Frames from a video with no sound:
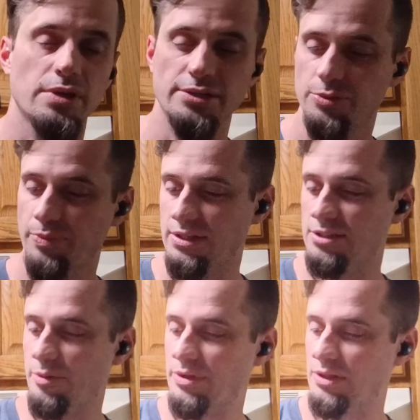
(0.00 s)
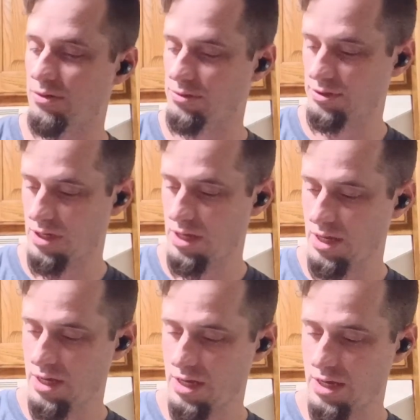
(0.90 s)
I just picked this up at Lowe's,
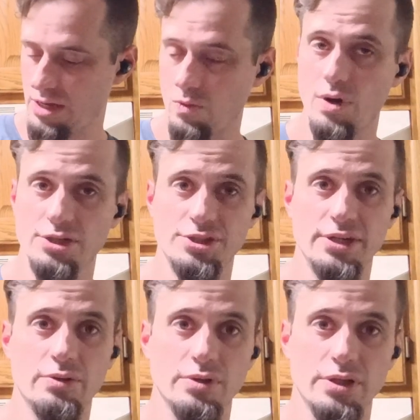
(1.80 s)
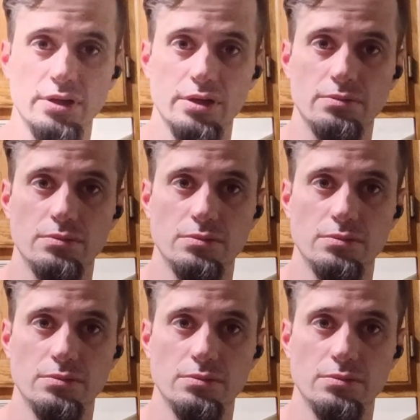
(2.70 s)
washed it out really good,